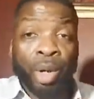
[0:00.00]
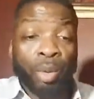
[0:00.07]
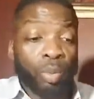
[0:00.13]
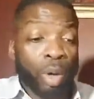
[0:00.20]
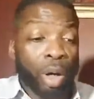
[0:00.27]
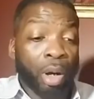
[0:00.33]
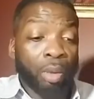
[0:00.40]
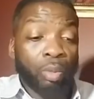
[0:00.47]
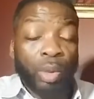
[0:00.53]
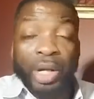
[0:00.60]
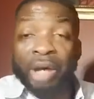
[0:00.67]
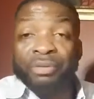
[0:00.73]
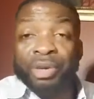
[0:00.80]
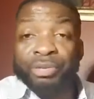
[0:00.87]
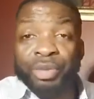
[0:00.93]

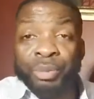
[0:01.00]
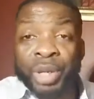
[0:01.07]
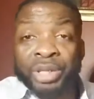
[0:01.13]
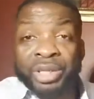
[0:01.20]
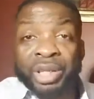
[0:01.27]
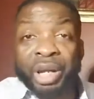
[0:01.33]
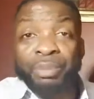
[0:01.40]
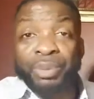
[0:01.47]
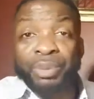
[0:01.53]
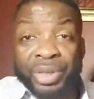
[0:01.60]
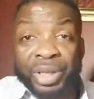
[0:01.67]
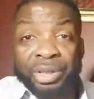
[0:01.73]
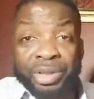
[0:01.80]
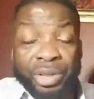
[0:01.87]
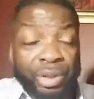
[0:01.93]
whatever information I
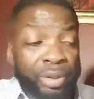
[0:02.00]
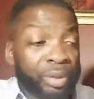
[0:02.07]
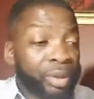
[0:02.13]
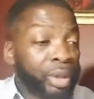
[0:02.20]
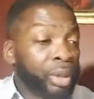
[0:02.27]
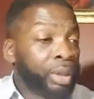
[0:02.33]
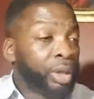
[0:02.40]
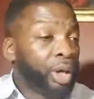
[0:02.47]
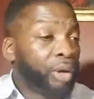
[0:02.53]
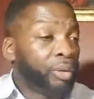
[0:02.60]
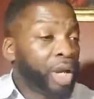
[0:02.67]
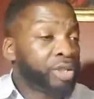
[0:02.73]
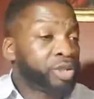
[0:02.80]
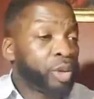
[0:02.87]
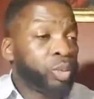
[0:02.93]
present to you. All
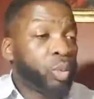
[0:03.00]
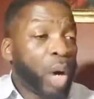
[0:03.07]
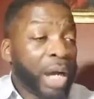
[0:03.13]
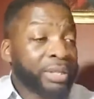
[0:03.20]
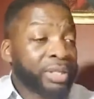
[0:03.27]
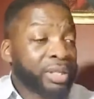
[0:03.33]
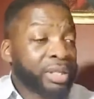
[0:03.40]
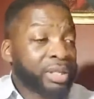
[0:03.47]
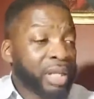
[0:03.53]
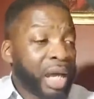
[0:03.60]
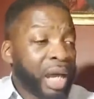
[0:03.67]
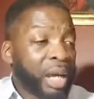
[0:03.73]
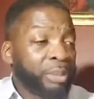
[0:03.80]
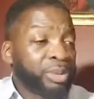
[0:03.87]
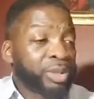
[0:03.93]
right, so Washington
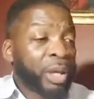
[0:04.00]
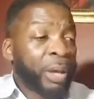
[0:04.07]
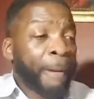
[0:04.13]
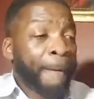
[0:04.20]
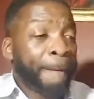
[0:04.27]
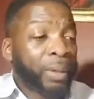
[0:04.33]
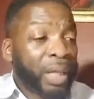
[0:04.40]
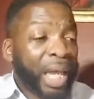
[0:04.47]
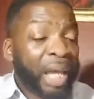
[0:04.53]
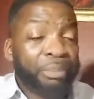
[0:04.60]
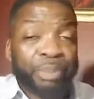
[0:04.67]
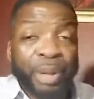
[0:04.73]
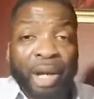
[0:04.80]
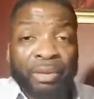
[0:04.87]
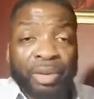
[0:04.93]
Times,
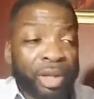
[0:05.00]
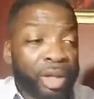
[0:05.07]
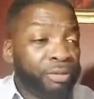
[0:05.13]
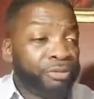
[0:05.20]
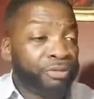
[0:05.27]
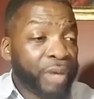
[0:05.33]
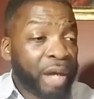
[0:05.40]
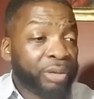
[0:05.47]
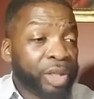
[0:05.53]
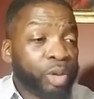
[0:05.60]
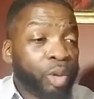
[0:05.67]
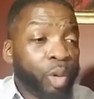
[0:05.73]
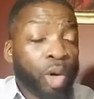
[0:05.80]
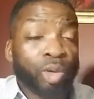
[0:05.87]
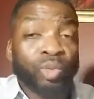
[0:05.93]
Planned Parenthood, founded
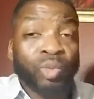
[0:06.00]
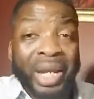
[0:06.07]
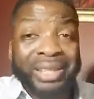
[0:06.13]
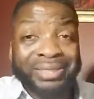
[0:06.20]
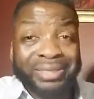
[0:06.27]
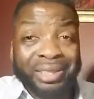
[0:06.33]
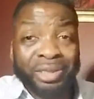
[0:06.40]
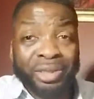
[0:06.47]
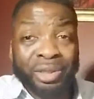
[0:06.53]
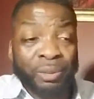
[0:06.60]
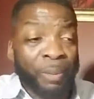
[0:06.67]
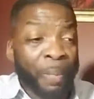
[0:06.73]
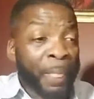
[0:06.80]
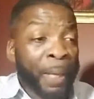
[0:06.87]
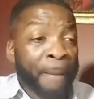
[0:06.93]
on racism,
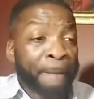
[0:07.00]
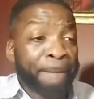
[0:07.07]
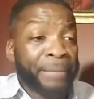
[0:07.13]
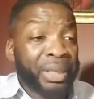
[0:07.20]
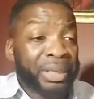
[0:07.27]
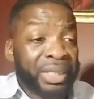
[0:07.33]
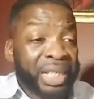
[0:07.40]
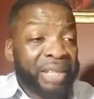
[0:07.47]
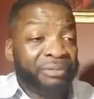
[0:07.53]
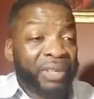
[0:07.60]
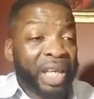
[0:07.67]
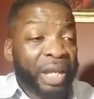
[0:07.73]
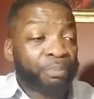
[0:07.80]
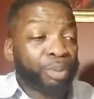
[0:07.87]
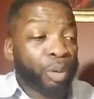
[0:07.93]
belief
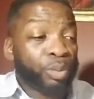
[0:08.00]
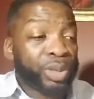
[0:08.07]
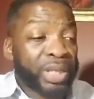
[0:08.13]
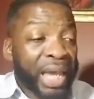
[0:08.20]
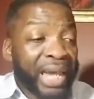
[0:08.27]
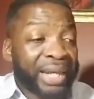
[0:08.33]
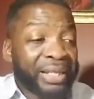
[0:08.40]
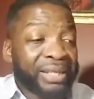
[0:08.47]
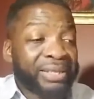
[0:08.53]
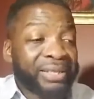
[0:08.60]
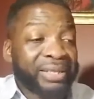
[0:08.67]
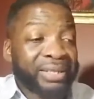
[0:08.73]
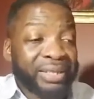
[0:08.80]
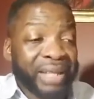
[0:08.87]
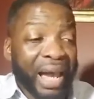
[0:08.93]
in protecting
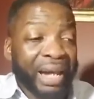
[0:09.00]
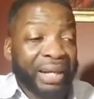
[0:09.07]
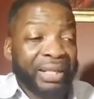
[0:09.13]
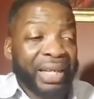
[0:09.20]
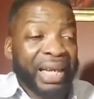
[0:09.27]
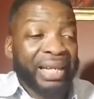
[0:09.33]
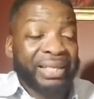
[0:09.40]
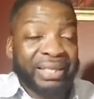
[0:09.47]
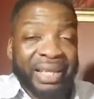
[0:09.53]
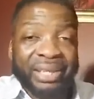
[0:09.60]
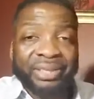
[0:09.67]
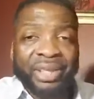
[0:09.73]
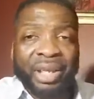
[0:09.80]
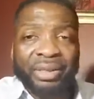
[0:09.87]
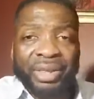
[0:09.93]
society
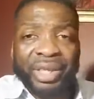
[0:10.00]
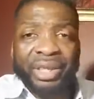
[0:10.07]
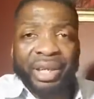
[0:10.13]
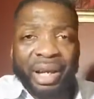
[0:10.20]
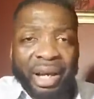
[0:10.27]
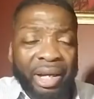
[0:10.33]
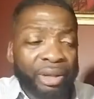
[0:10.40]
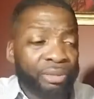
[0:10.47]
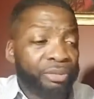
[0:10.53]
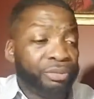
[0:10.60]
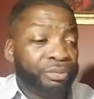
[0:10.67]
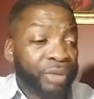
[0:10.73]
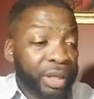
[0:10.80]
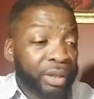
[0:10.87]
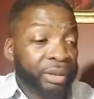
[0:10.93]
against the
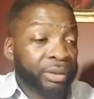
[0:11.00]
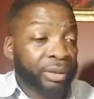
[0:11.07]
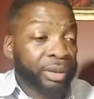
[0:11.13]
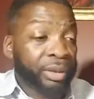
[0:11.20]
unfit.